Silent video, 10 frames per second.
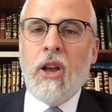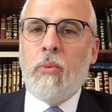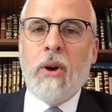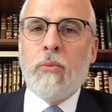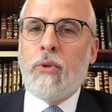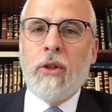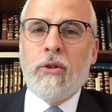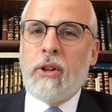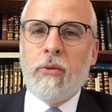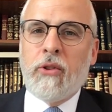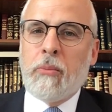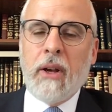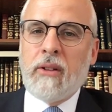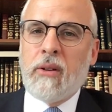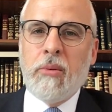about brotherly
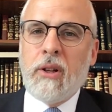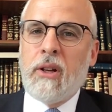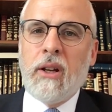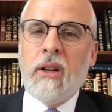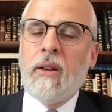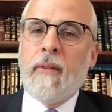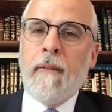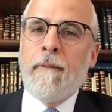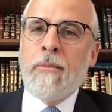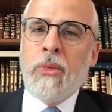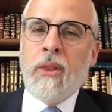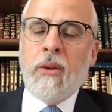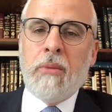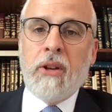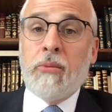responsibility.
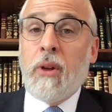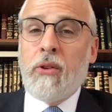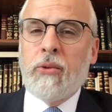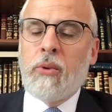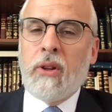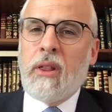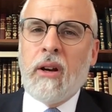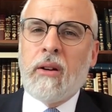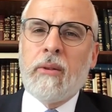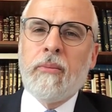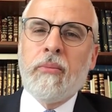But his brothers weren't there.